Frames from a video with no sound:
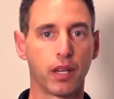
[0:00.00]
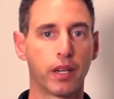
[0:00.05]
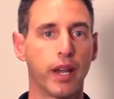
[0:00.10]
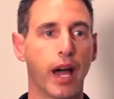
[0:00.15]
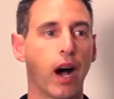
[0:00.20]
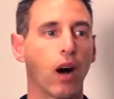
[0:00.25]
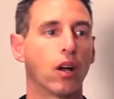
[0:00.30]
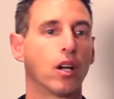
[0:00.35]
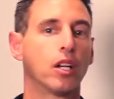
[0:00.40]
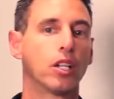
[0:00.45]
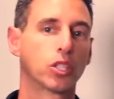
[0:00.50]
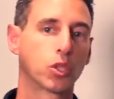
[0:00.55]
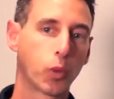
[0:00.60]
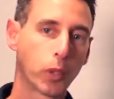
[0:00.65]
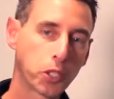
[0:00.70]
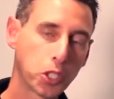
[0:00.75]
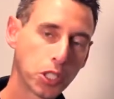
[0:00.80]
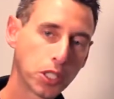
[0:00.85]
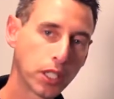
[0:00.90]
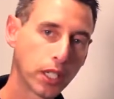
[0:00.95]
Now,
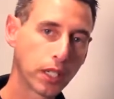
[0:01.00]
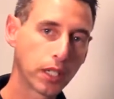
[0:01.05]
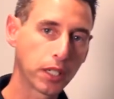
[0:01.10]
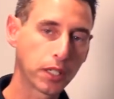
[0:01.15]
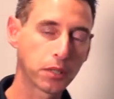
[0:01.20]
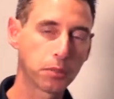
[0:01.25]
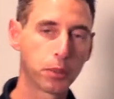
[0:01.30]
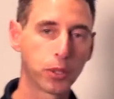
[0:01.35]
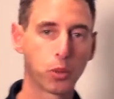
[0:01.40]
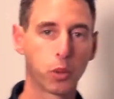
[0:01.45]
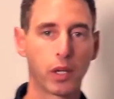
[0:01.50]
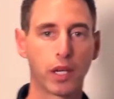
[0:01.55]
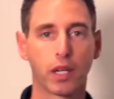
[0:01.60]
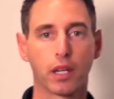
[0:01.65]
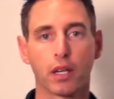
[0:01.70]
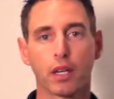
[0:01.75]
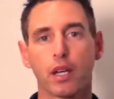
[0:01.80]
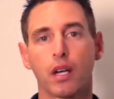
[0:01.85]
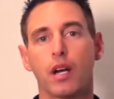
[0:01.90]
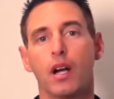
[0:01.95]
switching gears
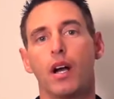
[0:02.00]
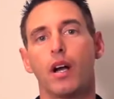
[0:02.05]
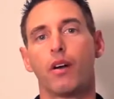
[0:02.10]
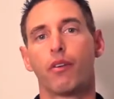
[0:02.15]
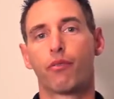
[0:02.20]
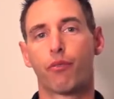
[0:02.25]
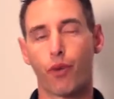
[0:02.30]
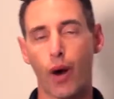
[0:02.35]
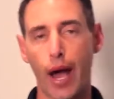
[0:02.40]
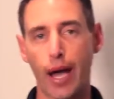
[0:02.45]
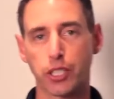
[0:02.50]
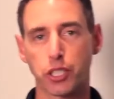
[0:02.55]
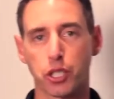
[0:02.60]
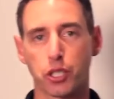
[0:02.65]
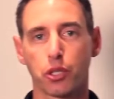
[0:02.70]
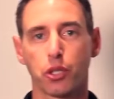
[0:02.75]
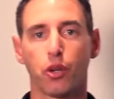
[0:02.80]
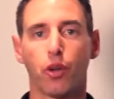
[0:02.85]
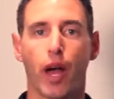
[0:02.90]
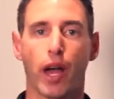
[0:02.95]
between
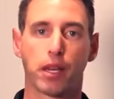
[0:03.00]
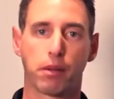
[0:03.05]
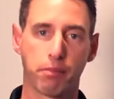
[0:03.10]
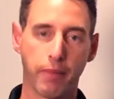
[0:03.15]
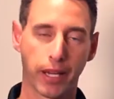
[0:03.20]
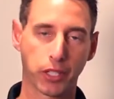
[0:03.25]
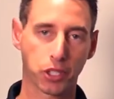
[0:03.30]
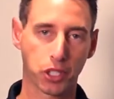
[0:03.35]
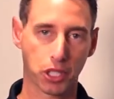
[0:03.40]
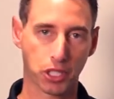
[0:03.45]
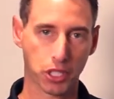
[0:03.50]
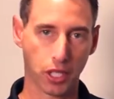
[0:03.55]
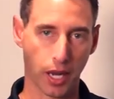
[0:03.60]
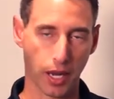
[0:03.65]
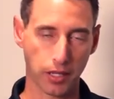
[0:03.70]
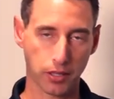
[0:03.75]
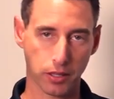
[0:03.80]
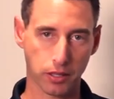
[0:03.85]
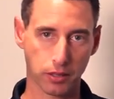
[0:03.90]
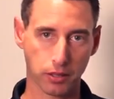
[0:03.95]
fractional and metric
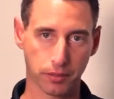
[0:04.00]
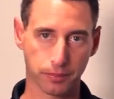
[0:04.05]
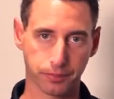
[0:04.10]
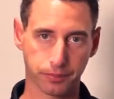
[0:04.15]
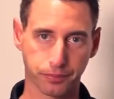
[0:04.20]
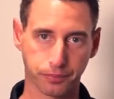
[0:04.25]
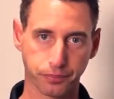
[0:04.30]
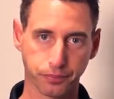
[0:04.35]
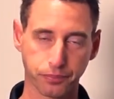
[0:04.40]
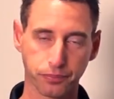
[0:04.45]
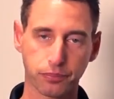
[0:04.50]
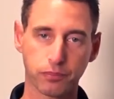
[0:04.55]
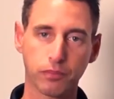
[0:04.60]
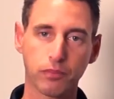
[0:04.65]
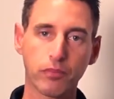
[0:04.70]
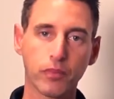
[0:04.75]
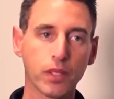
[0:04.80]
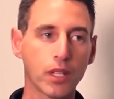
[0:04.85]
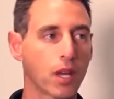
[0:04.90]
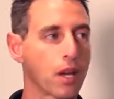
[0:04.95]
sizes.
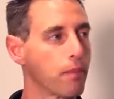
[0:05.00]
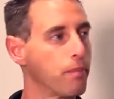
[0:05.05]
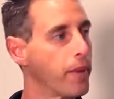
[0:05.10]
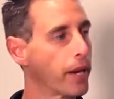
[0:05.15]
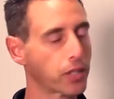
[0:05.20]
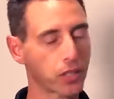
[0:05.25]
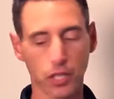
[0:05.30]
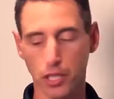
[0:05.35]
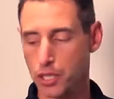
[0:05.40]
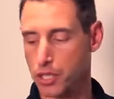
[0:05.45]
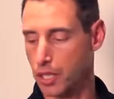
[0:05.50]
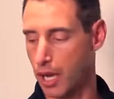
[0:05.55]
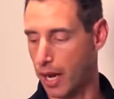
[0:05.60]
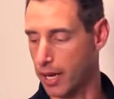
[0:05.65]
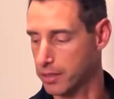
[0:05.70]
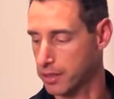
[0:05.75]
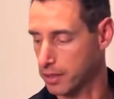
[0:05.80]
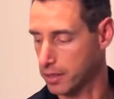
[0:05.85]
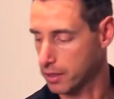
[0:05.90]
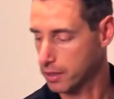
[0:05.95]
Metric
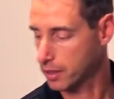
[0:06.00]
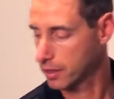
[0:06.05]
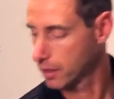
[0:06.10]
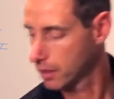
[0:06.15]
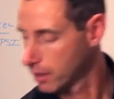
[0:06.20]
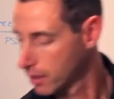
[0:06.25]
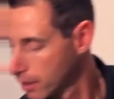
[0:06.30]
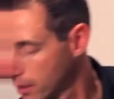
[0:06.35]
sizes